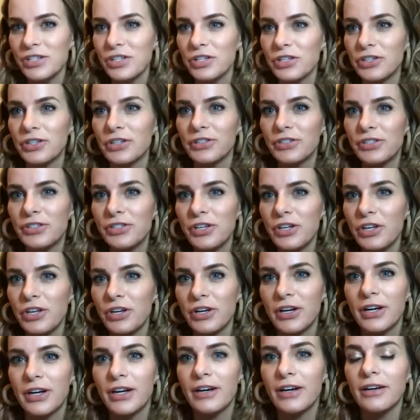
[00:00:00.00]
your
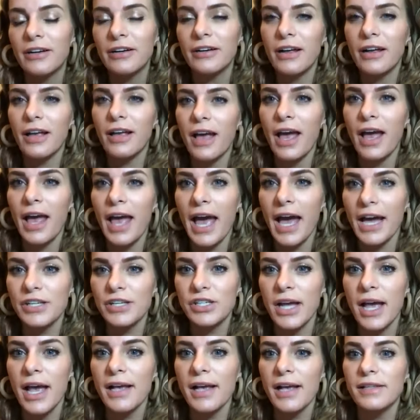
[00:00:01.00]

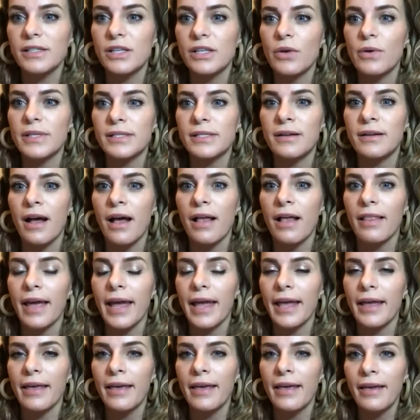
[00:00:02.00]
hashtags, so it's not
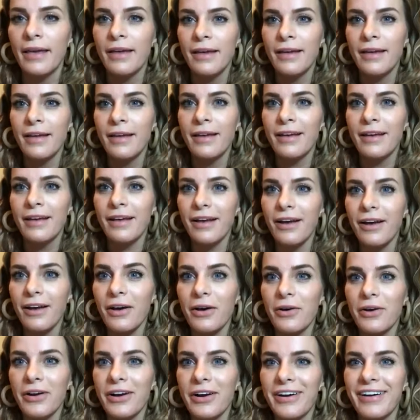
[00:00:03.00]
like,
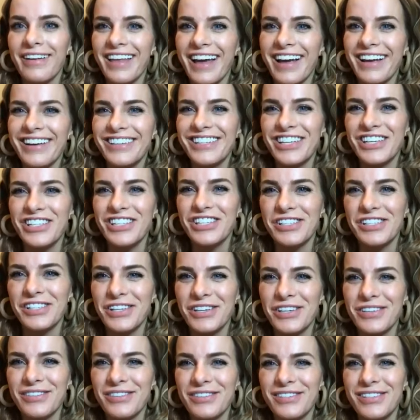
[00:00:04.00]
oh girl, that she just
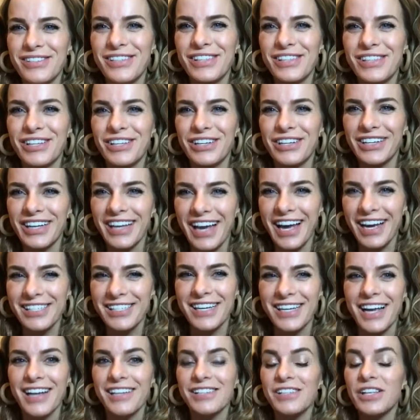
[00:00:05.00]
used 30 hashtags,
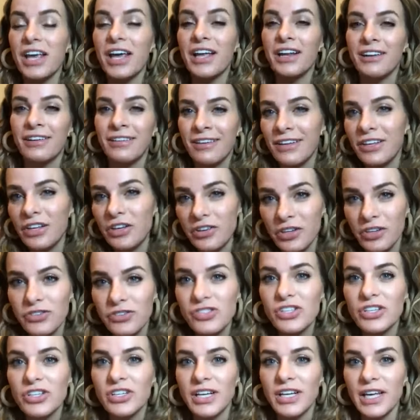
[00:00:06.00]
and you can use
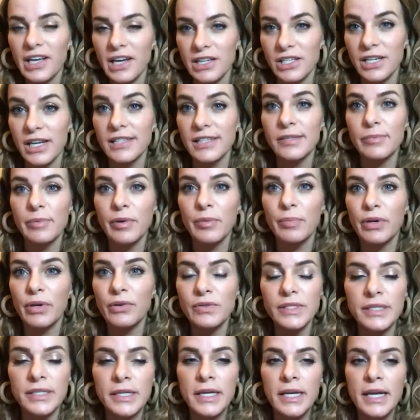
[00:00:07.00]
30 hashtags per
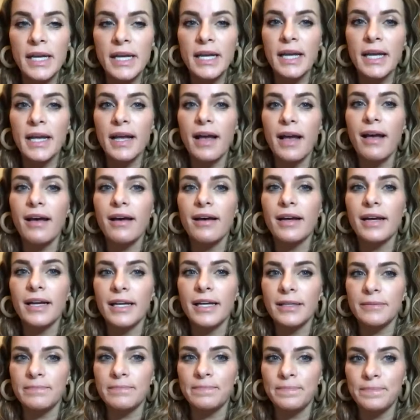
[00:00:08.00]
post.
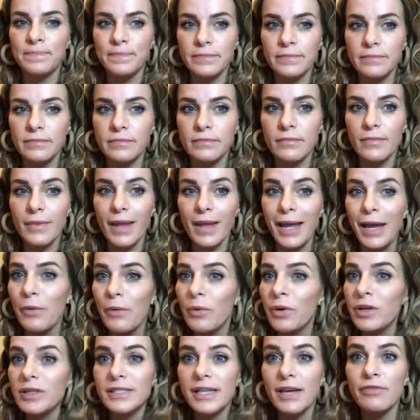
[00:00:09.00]
I
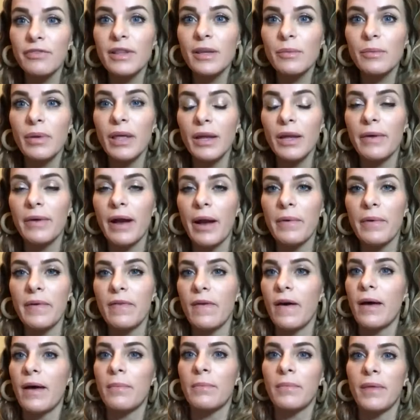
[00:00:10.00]
would definitely play around with
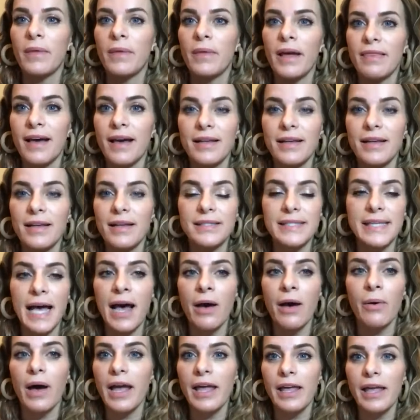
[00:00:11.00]
them. Like that's
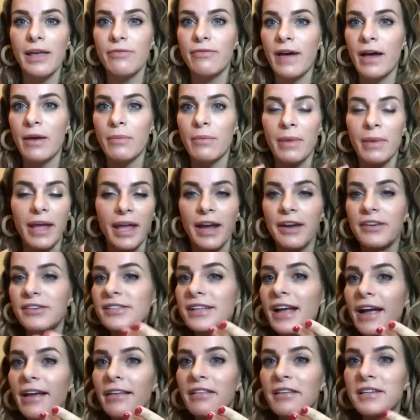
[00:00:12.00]
how I have found my
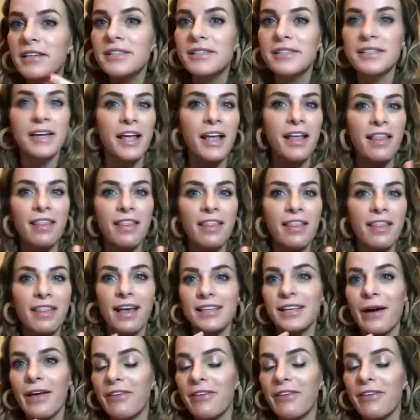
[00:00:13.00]
hairstylist. That's how